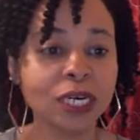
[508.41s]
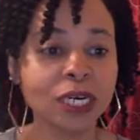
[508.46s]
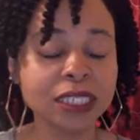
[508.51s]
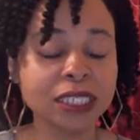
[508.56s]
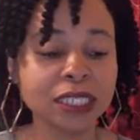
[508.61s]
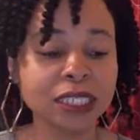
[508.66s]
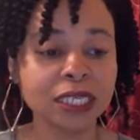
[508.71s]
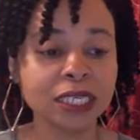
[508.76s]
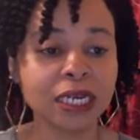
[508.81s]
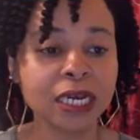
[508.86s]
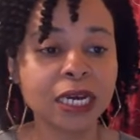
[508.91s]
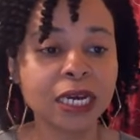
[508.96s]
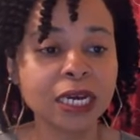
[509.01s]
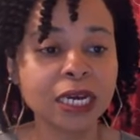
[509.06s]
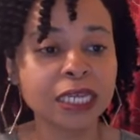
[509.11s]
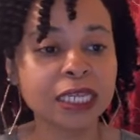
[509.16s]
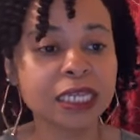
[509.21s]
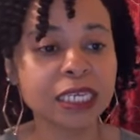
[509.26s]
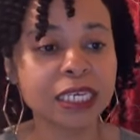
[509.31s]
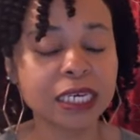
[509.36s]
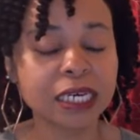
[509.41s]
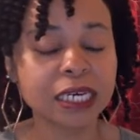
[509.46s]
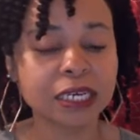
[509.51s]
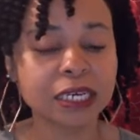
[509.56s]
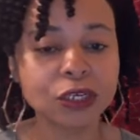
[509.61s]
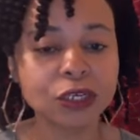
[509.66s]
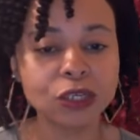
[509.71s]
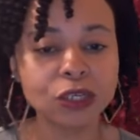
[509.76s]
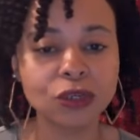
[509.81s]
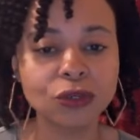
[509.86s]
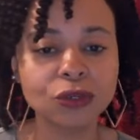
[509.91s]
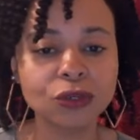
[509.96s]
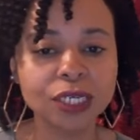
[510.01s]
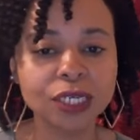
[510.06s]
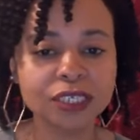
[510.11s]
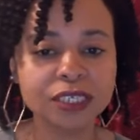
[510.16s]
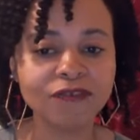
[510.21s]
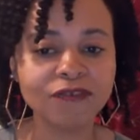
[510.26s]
And if it wasn't, then